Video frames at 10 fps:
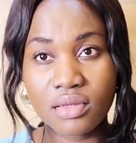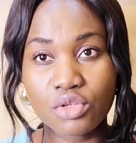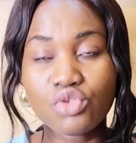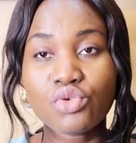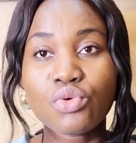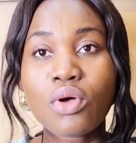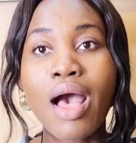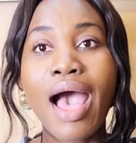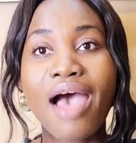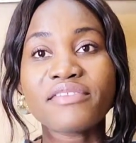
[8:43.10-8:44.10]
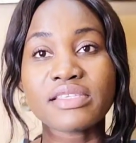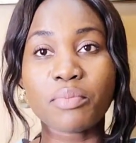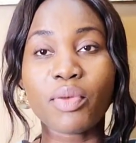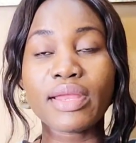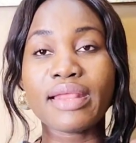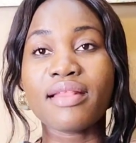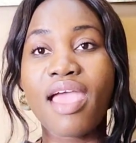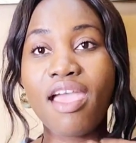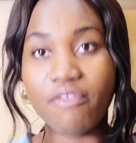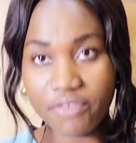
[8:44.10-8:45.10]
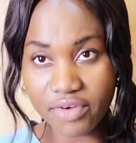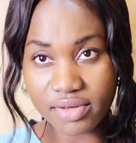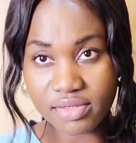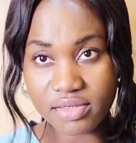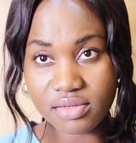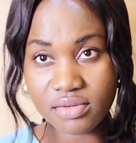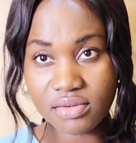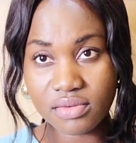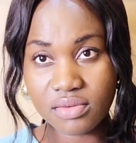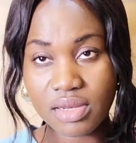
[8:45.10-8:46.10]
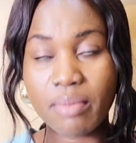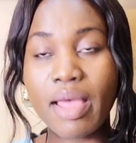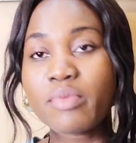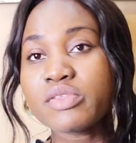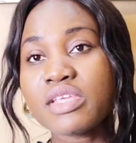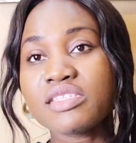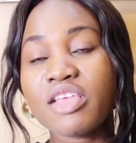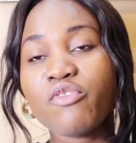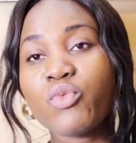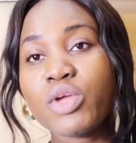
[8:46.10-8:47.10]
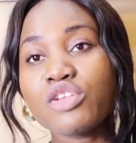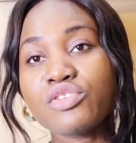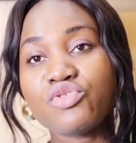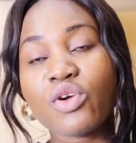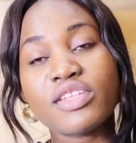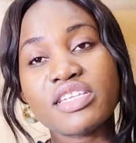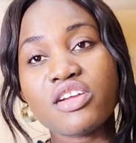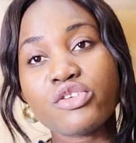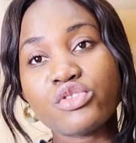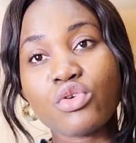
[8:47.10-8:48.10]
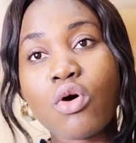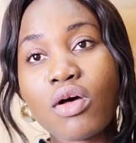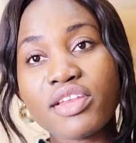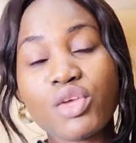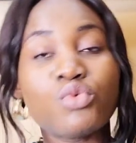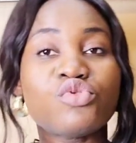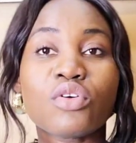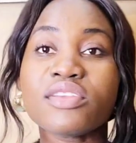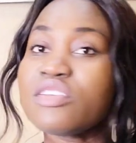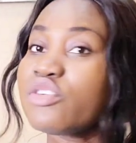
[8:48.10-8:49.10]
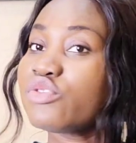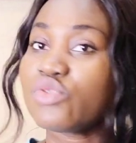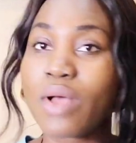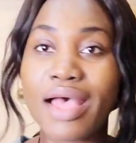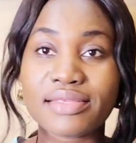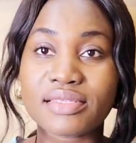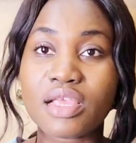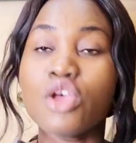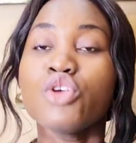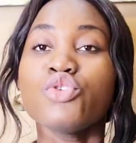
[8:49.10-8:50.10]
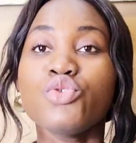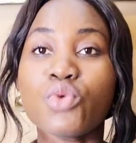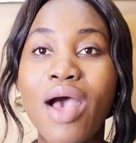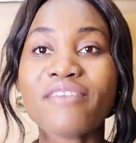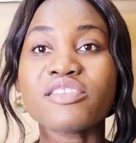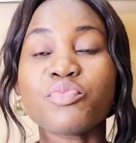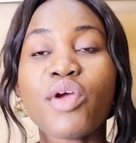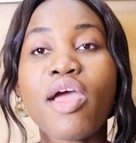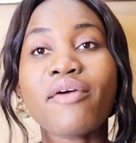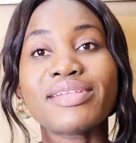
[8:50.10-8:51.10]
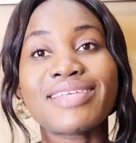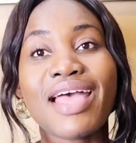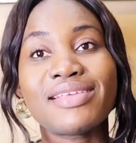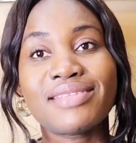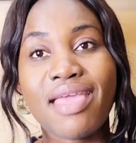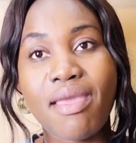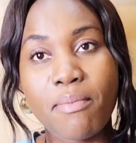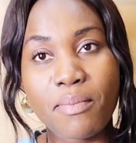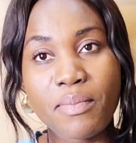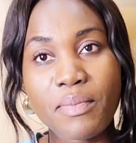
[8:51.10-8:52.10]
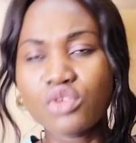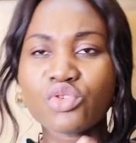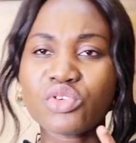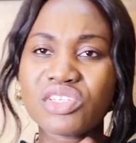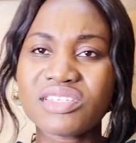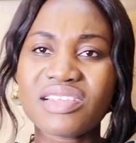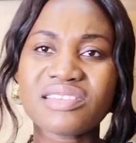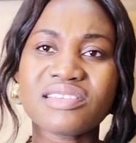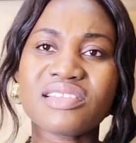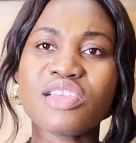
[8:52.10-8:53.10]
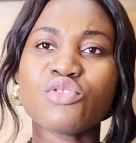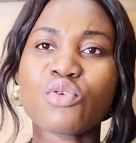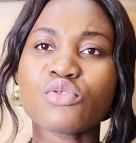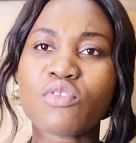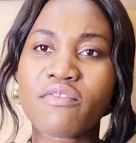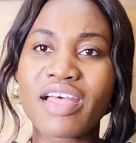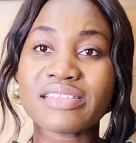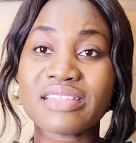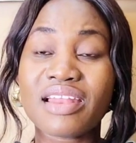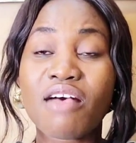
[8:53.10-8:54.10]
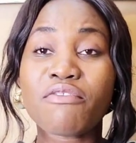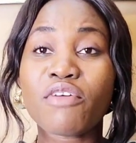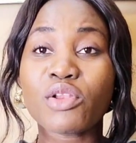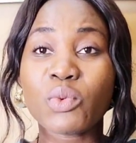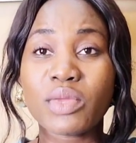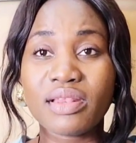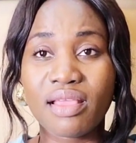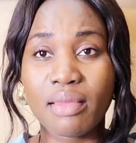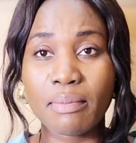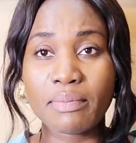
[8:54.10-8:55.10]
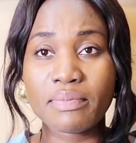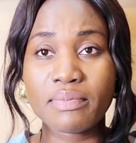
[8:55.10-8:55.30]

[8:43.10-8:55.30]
You have to put in effort. The Bible says if we draw near to God, he will draw near to us. You have to prioritize him. So Jesus is saying those of us that are following him,